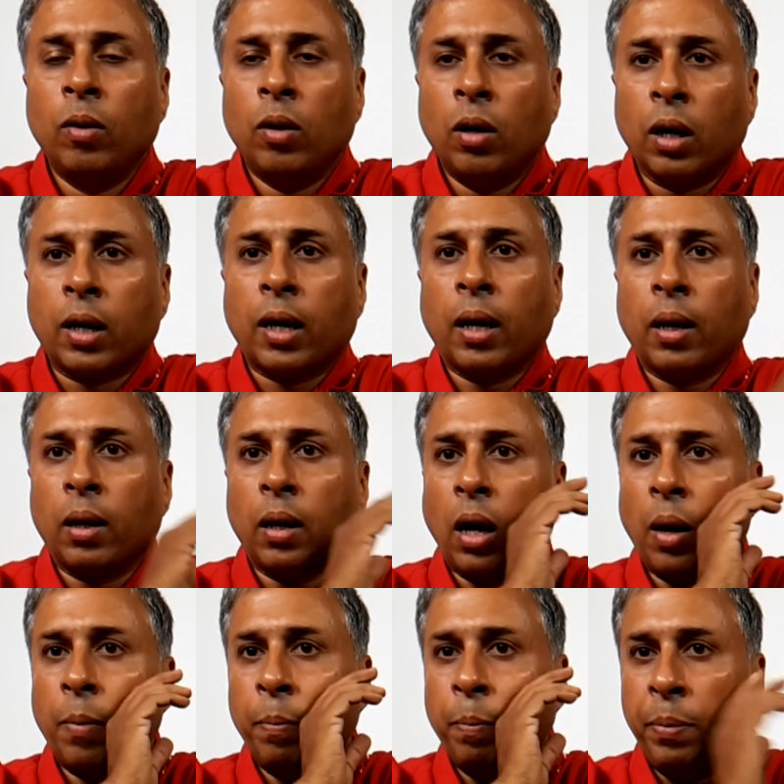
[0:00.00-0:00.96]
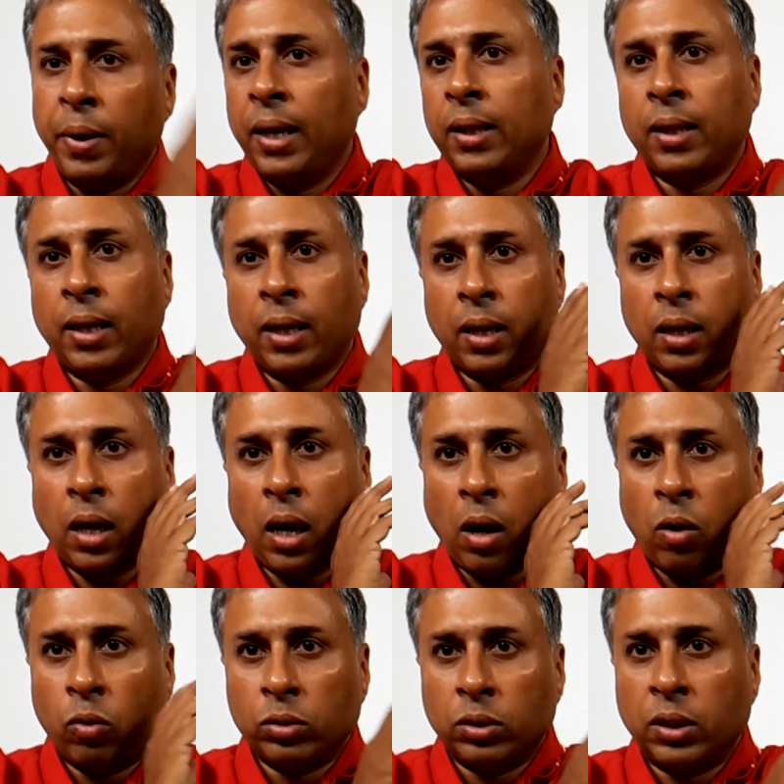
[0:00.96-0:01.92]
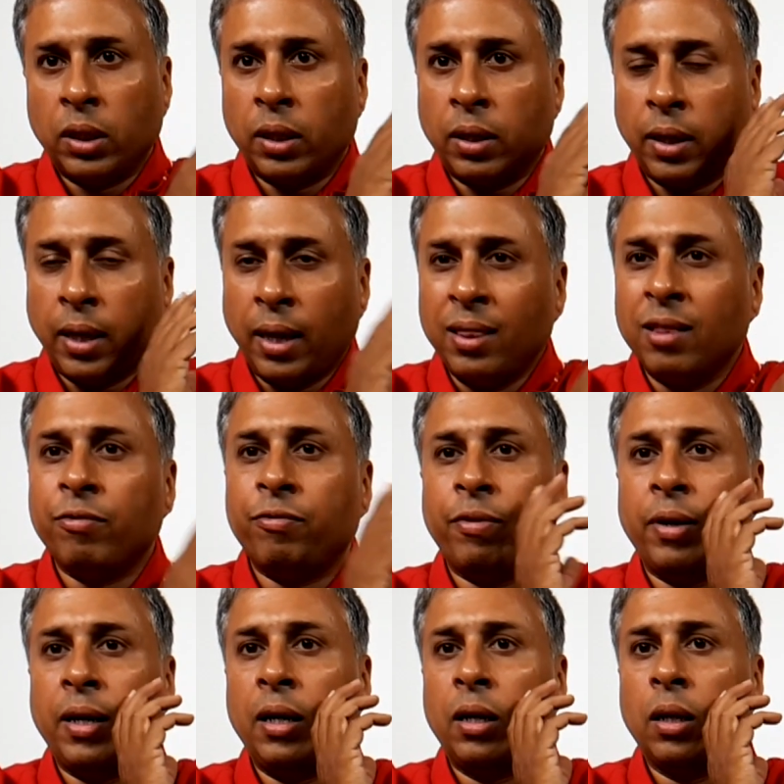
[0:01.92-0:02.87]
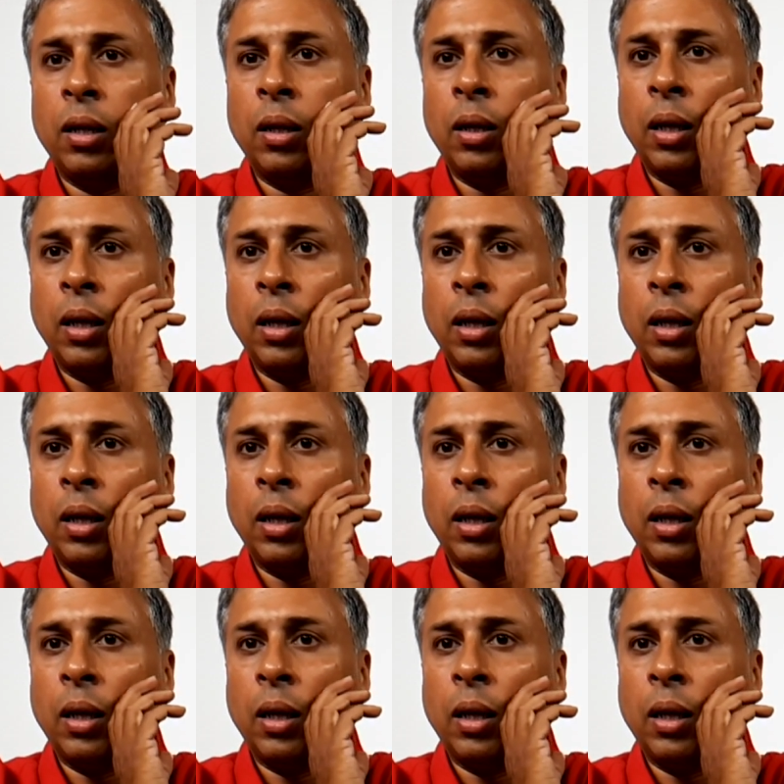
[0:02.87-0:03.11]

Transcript: Okay. Be there, out there in the field,